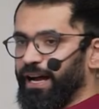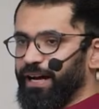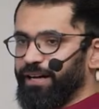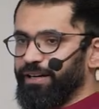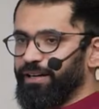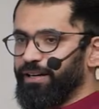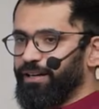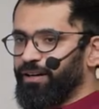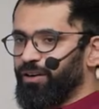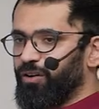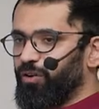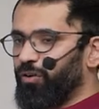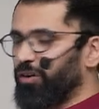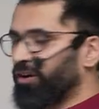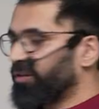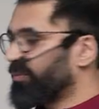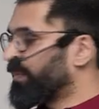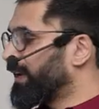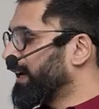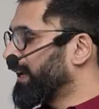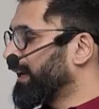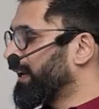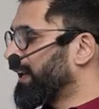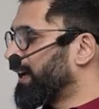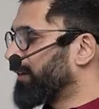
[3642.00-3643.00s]
added or
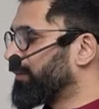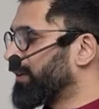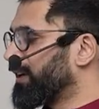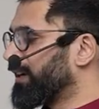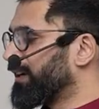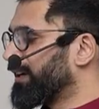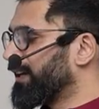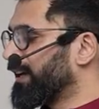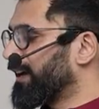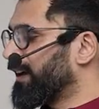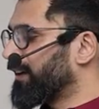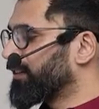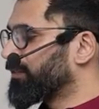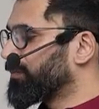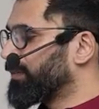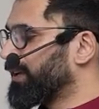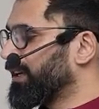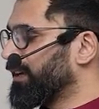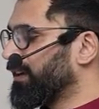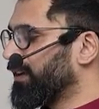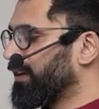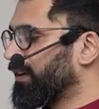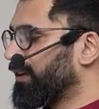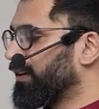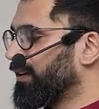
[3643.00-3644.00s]
my liability has
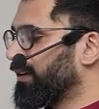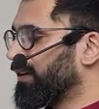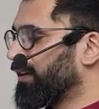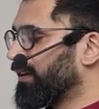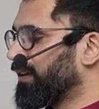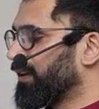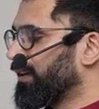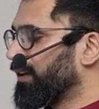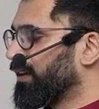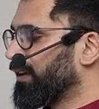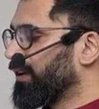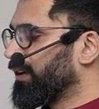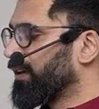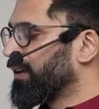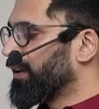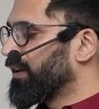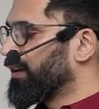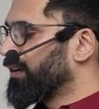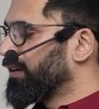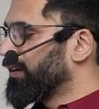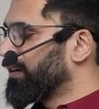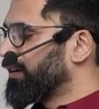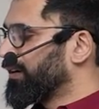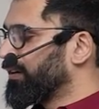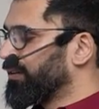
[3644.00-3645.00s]
been
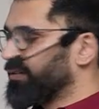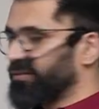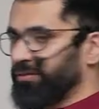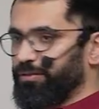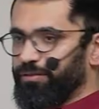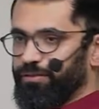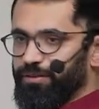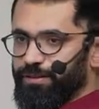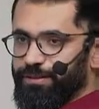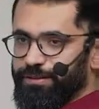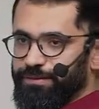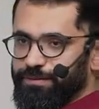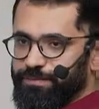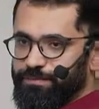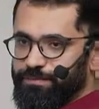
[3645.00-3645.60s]
reduced.